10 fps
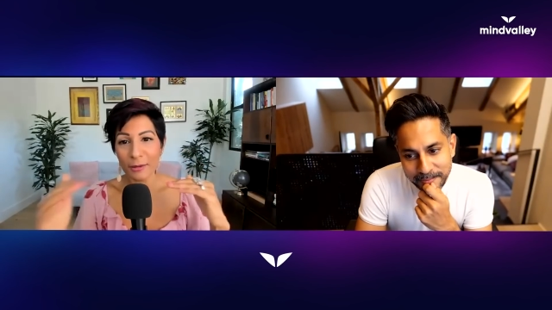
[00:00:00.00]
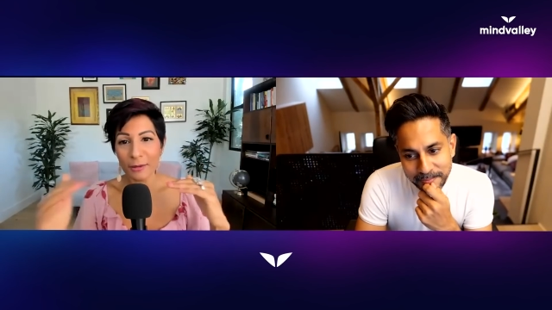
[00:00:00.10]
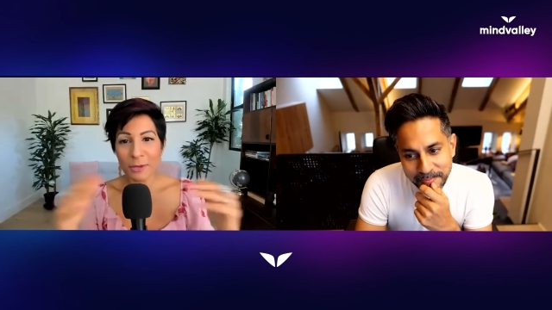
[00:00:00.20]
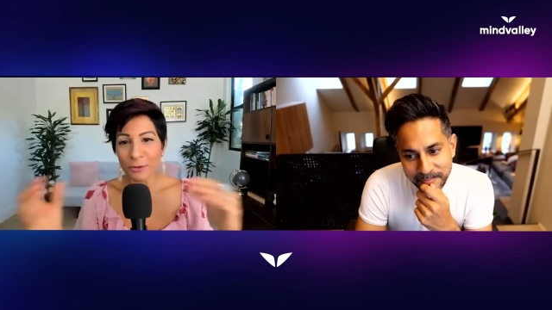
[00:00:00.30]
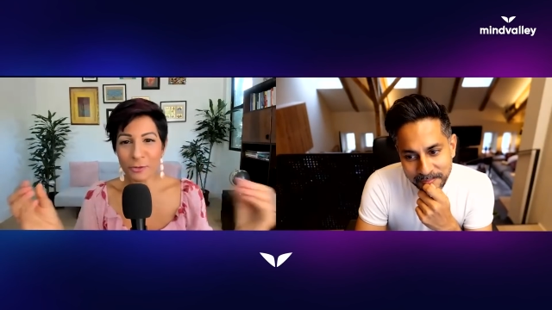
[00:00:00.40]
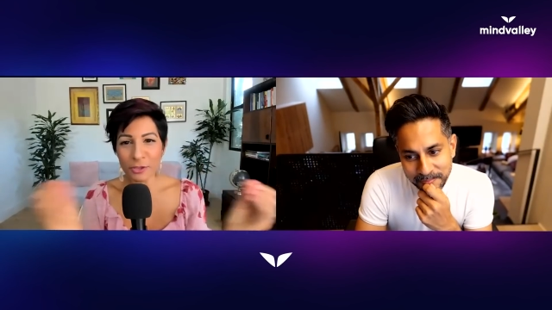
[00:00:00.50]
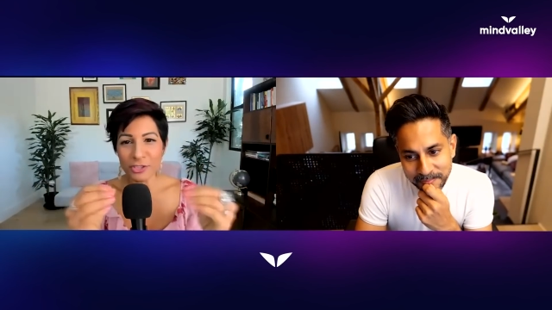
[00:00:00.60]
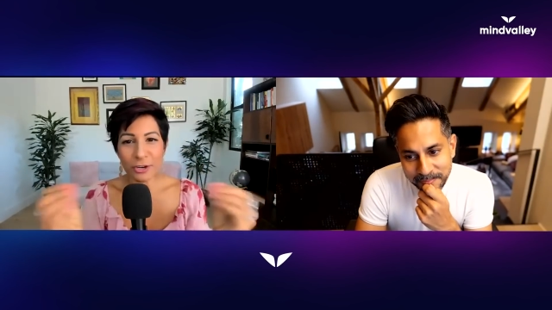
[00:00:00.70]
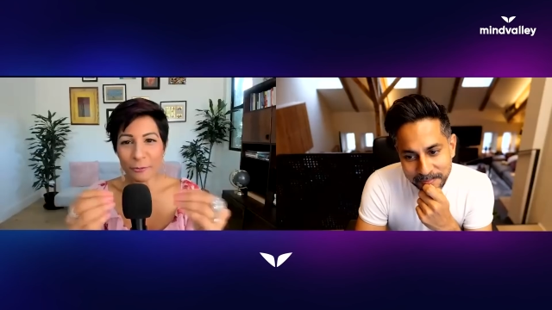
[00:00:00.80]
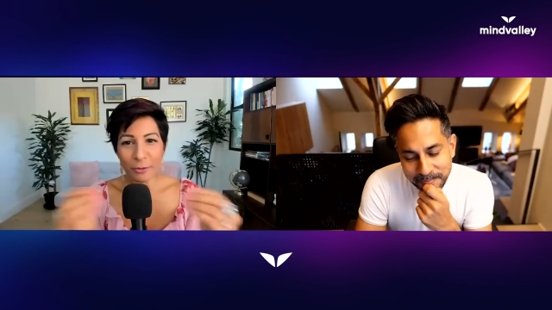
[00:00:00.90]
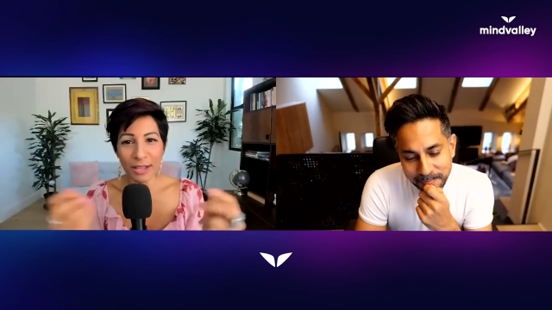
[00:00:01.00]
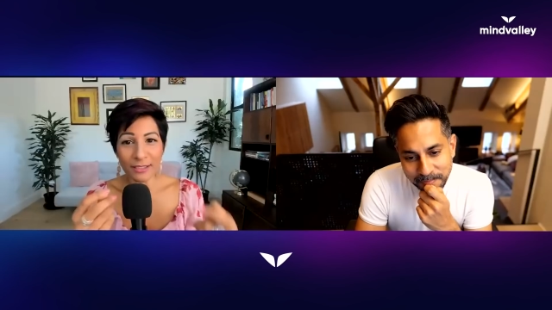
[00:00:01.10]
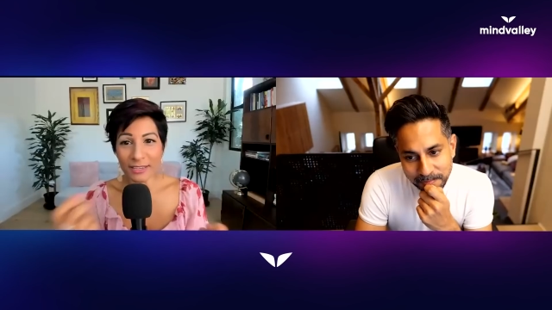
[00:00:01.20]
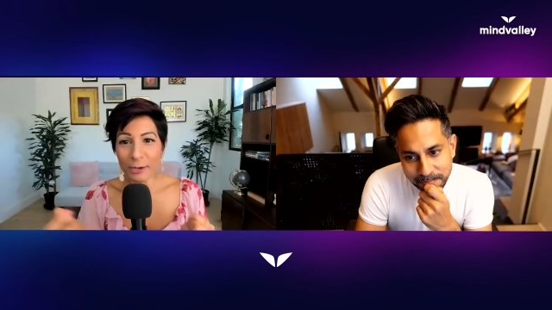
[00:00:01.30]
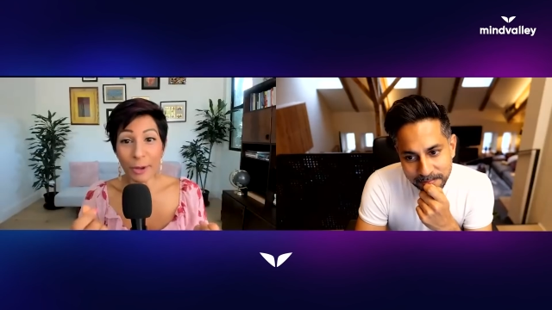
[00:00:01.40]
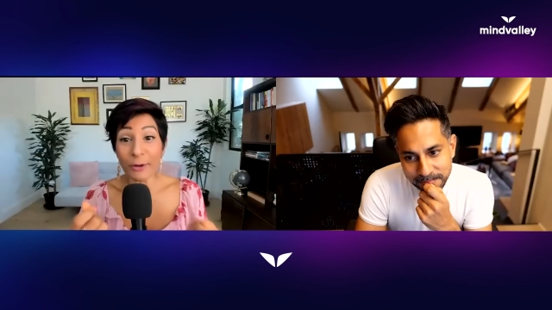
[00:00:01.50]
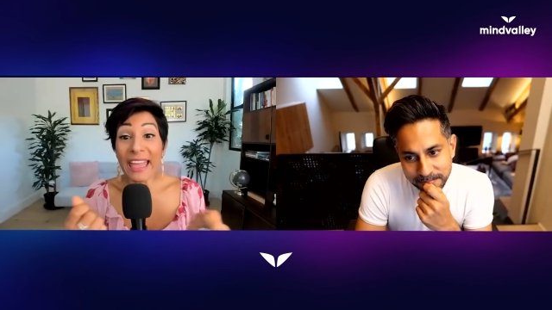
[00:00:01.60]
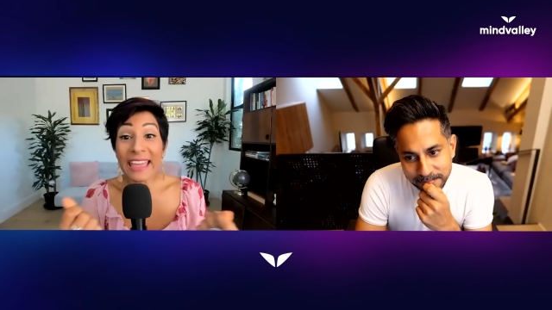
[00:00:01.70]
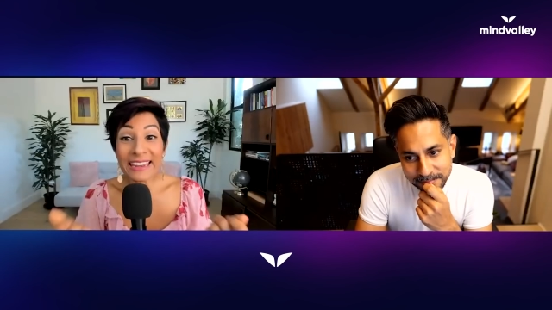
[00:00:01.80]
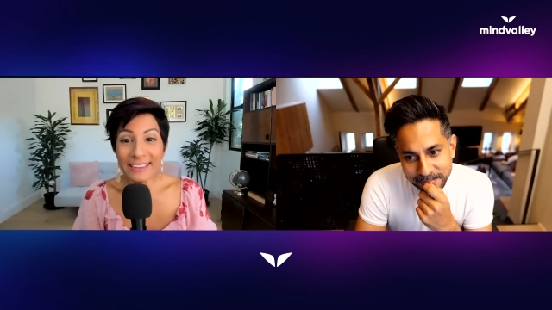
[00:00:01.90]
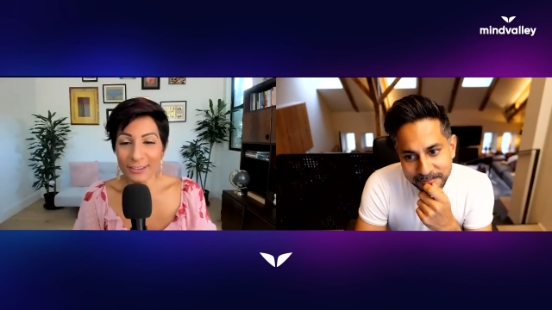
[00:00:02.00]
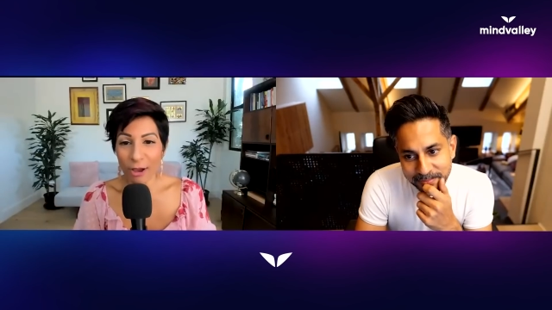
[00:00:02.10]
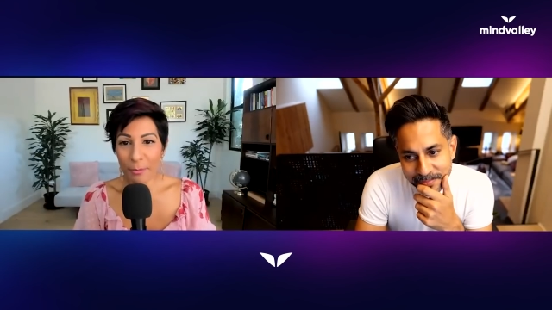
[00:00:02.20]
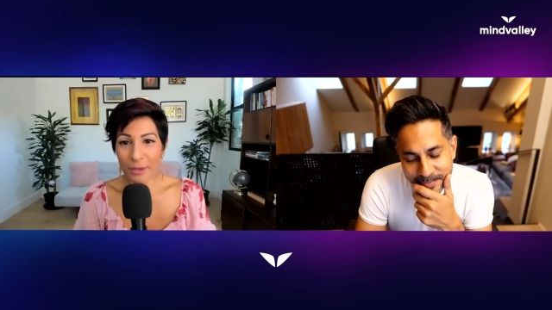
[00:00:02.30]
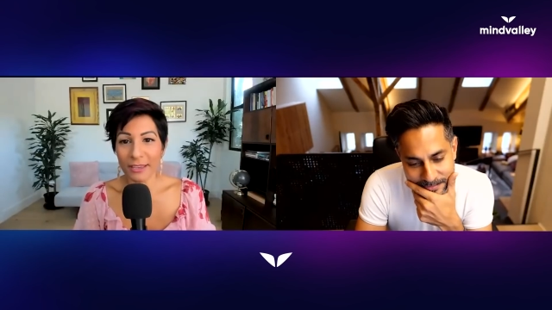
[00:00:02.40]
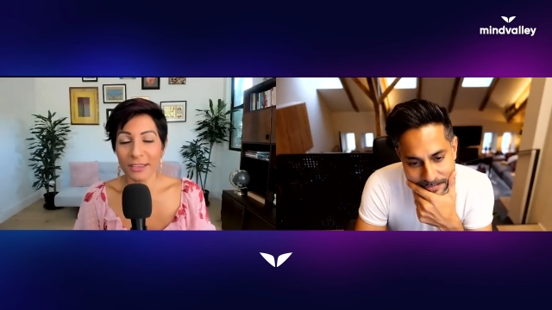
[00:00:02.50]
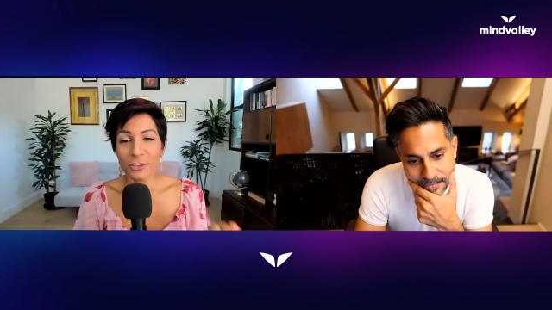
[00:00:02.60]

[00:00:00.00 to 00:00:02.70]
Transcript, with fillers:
Speaker 1: mutual shared reality around any topic.